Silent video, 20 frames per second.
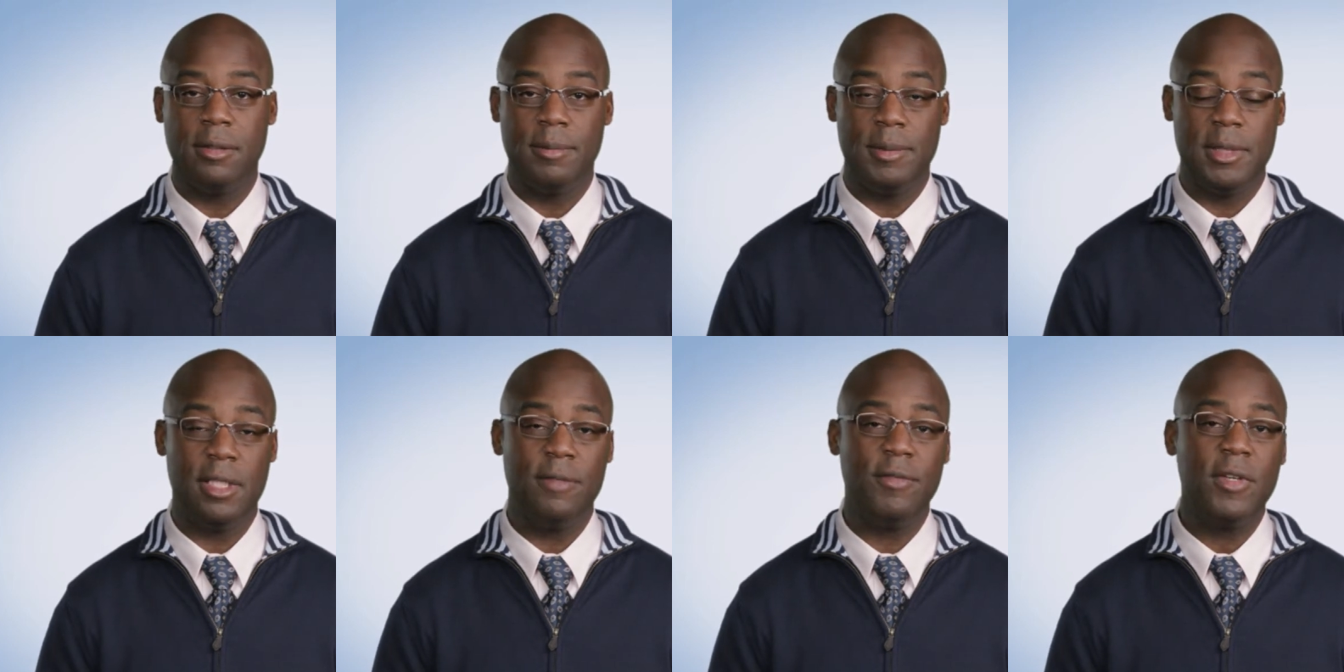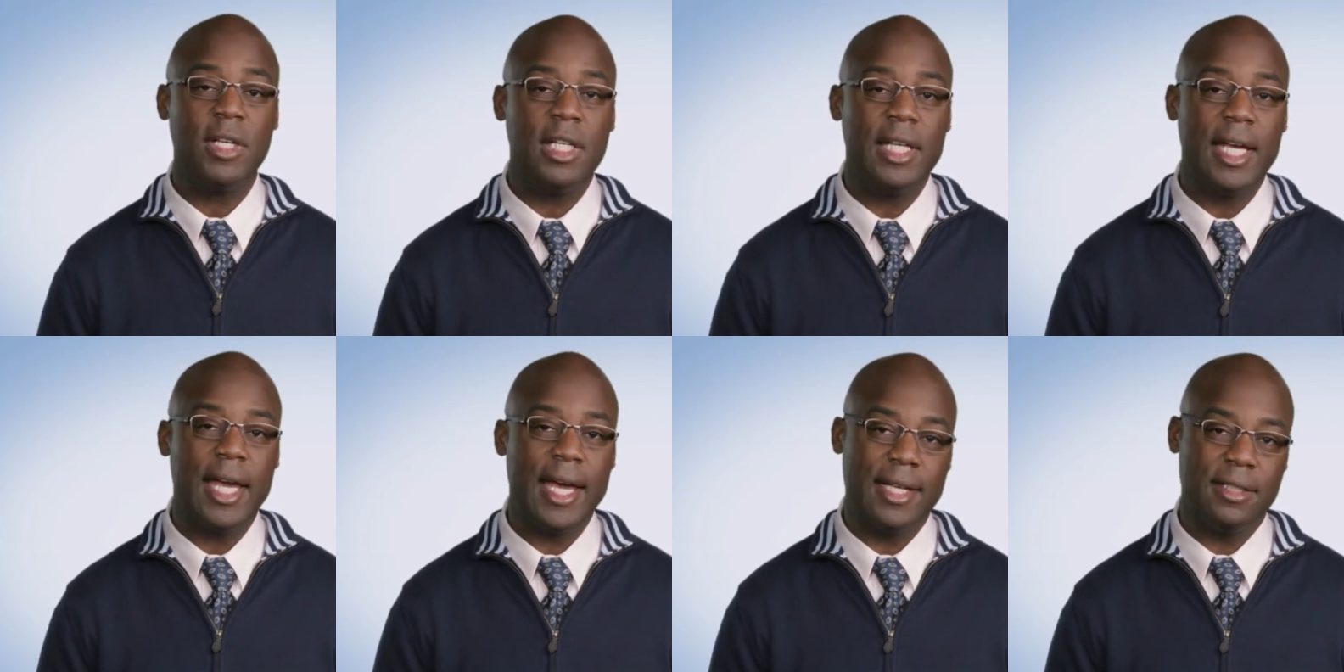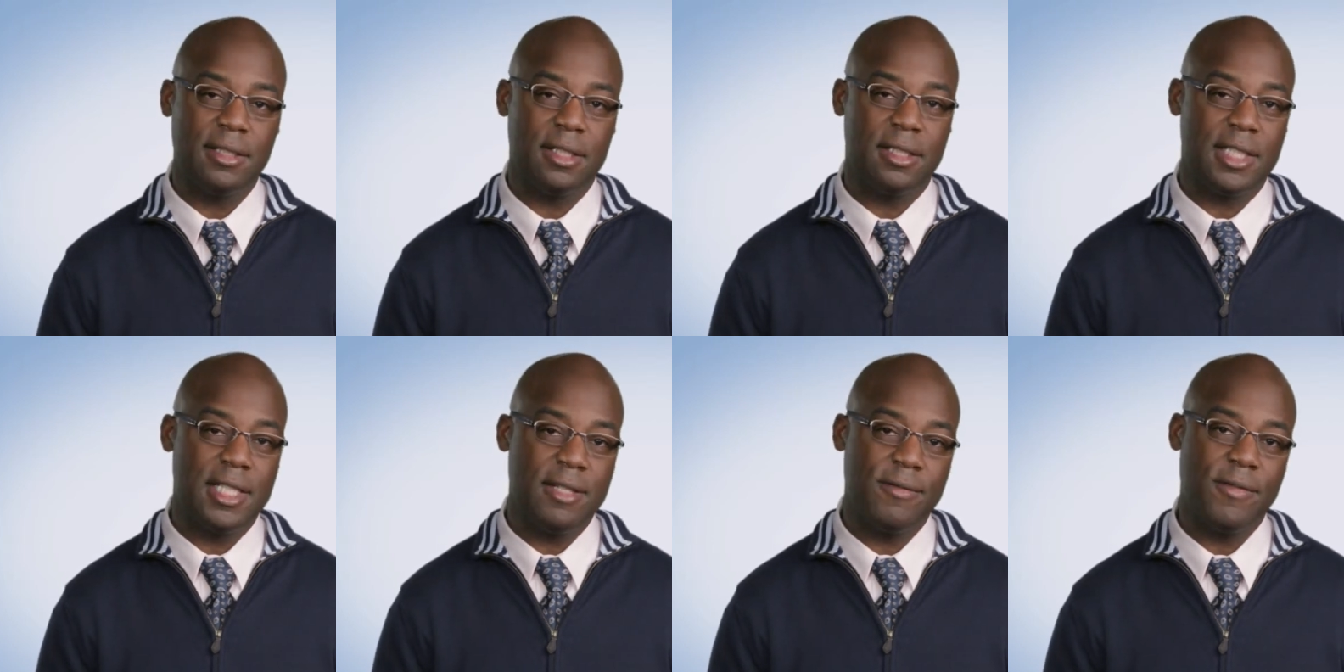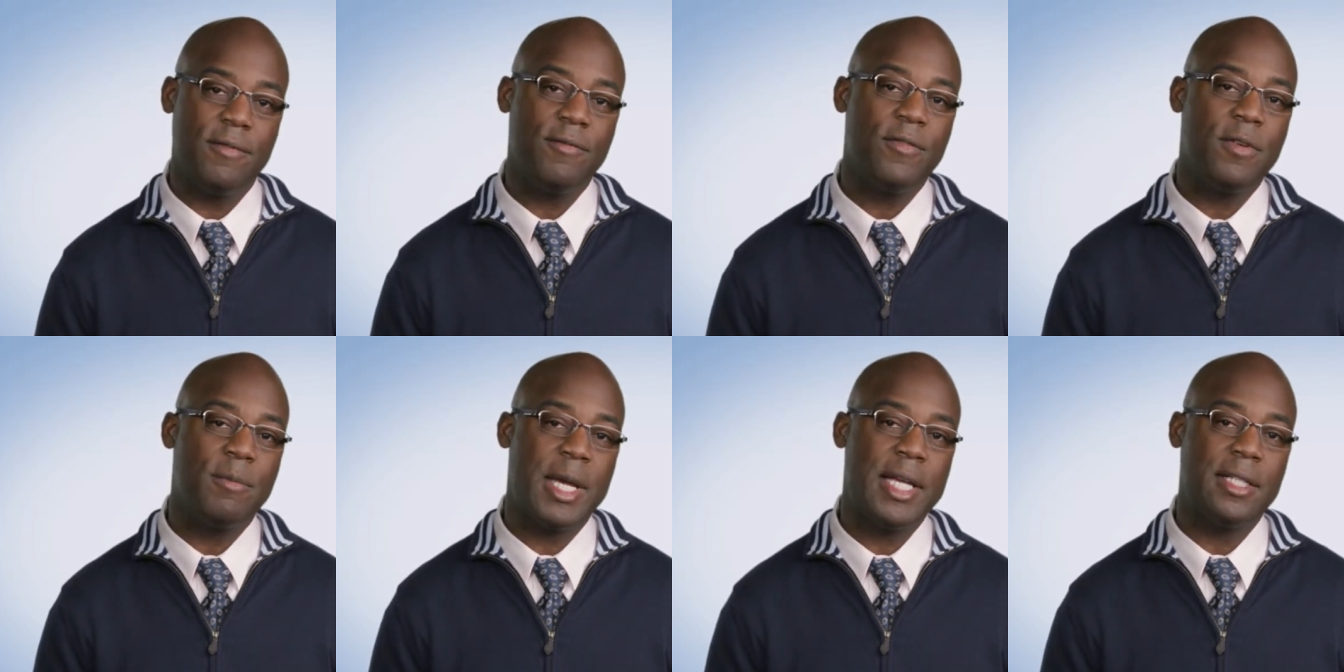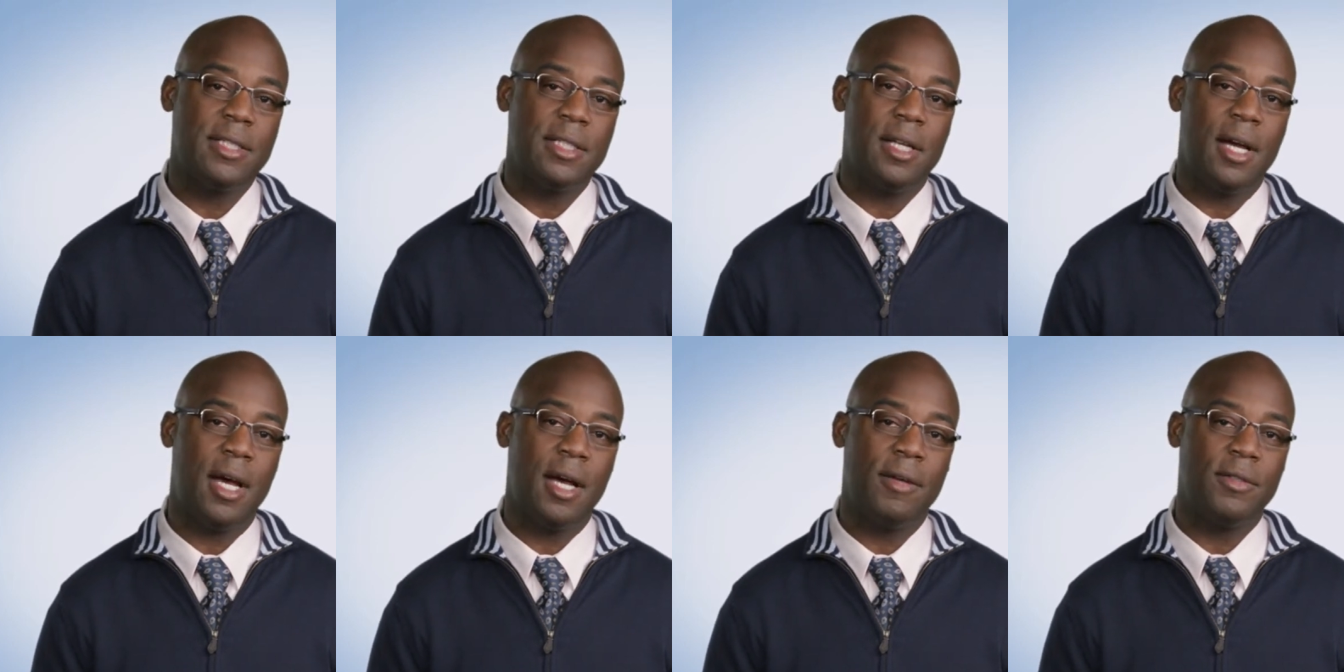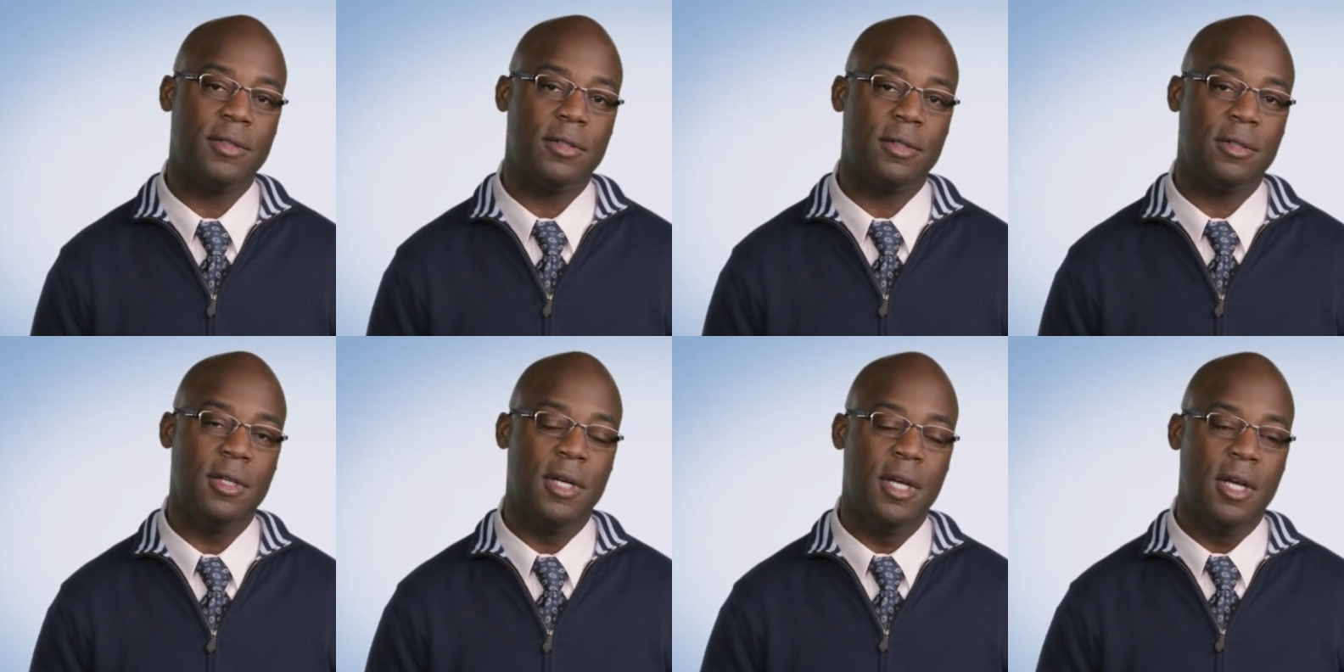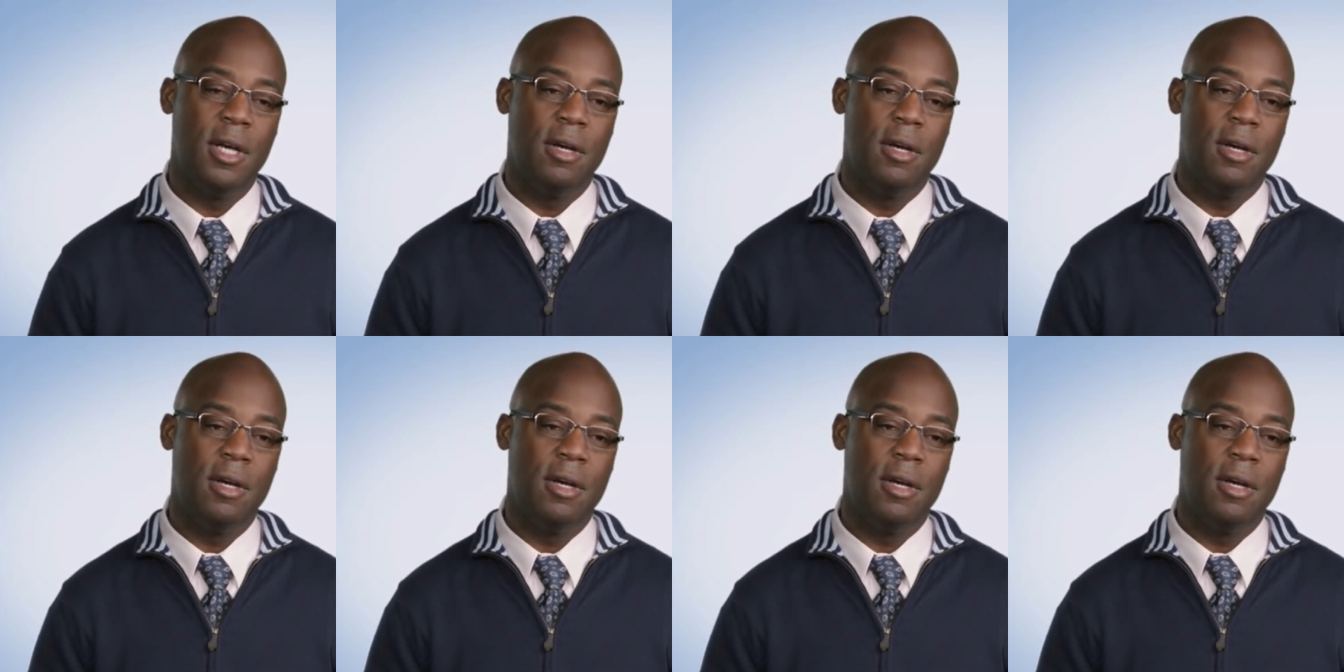specifically as a chief information officer